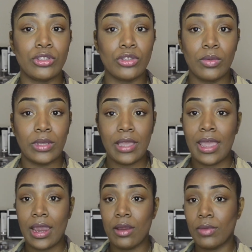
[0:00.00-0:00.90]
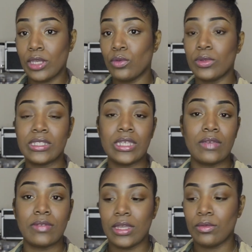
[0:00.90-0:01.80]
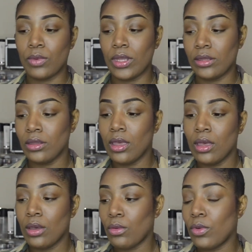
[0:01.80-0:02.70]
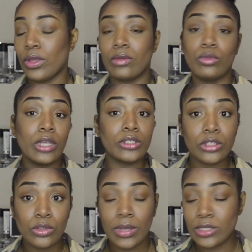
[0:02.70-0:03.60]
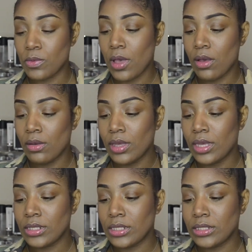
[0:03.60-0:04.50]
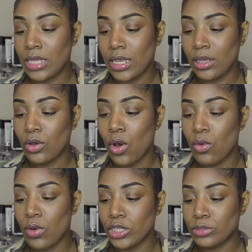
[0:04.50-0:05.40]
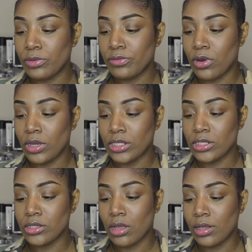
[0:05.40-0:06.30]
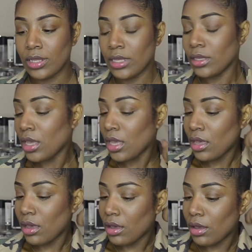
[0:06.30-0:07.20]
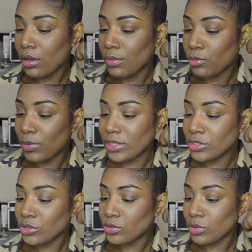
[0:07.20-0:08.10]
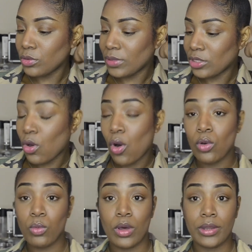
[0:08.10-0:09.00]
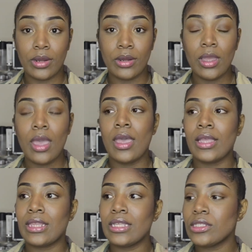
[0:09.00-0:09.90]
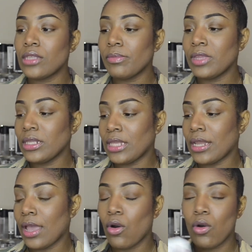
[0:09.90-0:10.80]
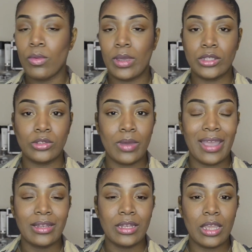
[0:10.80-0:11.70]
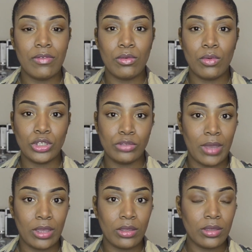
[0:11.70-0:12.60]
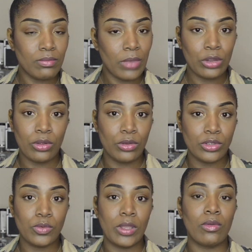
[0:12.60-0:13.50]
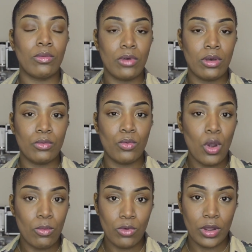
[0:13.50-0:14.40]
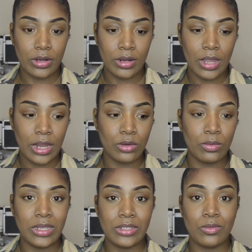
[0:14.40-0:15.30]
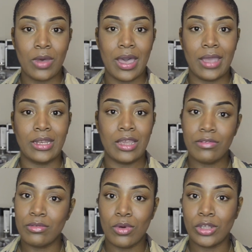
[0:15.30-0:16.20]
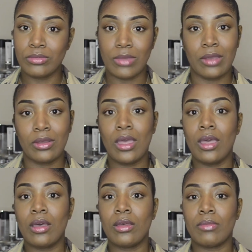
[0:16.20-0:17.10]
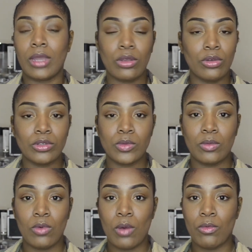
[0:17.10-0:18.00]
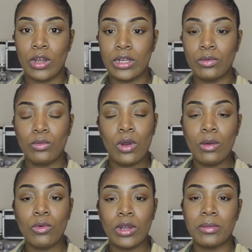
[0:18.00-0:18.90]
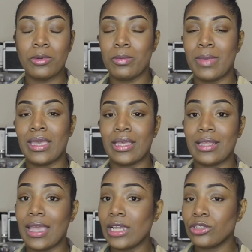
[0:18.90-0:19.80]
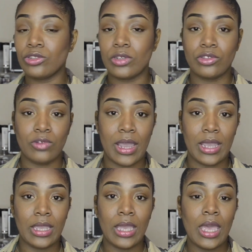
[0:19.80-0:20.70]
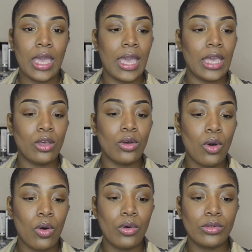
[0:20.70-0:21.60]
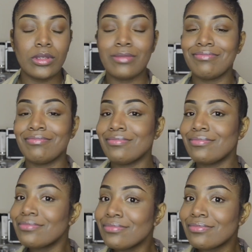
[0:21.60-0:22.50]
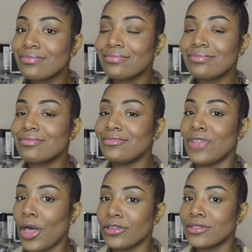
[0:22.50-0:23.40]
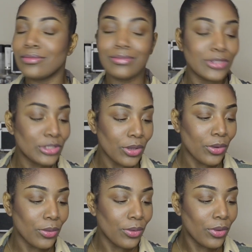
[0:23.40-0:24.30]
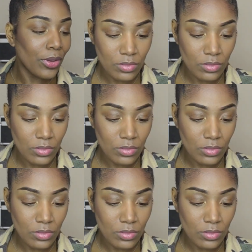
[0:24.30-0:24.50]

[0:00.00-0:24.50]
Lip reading: to do with the hair when you receive it, what not to do as well. It say cold wash before installing, rinse through with cold water. That's something that I always do. I never wash my curls with warm water, and the reason why I never wash my curls with warm water will make it extra dry, and cold not. So